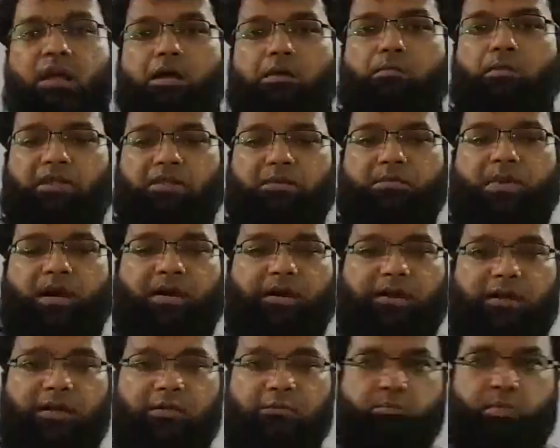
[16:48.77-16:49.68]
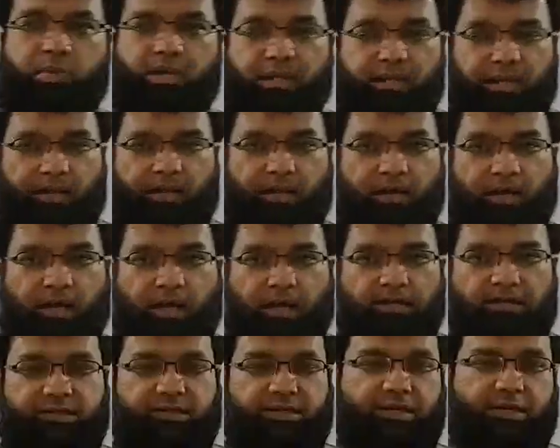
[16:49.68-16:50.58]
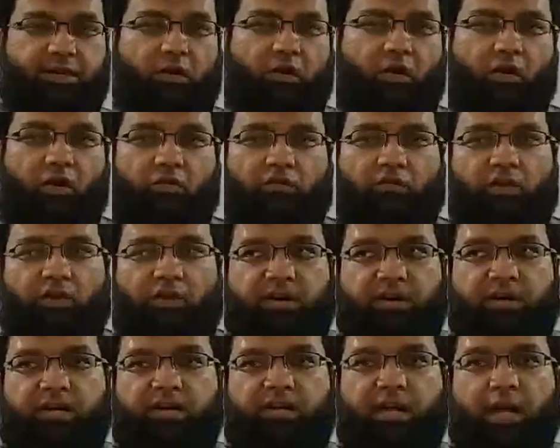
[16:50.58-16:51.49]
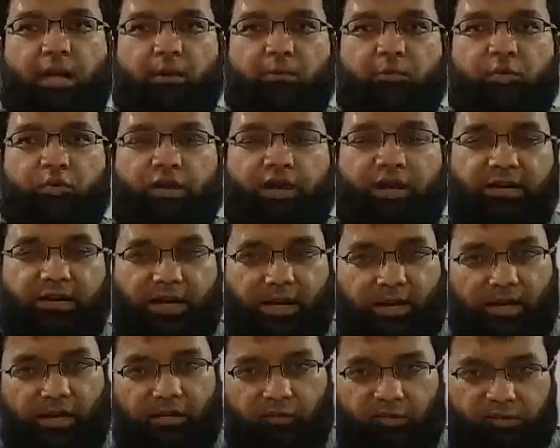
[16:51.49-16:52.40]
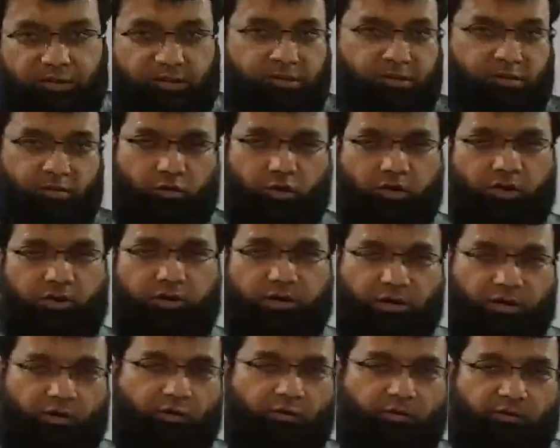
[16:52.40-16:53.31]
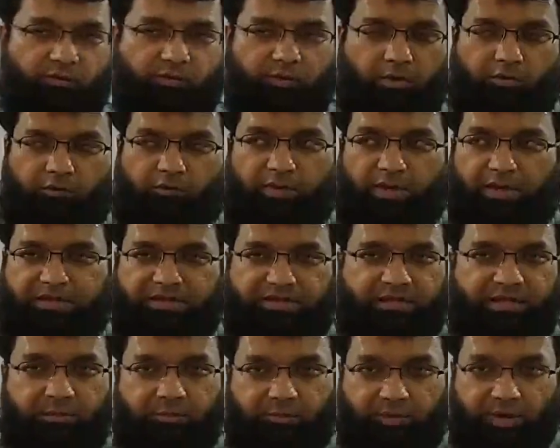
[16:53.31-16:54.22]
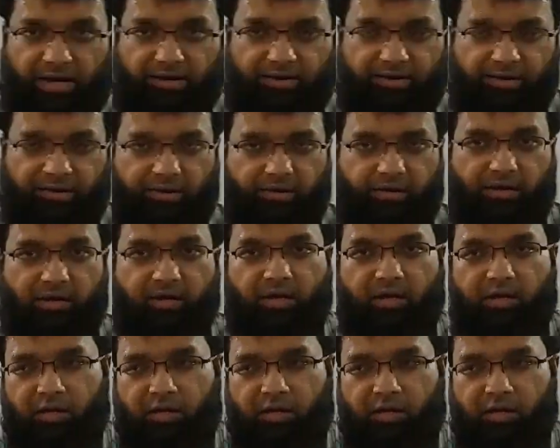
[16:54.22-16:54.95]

mathematical meaning instead of re-emulating, which is not obviously practical,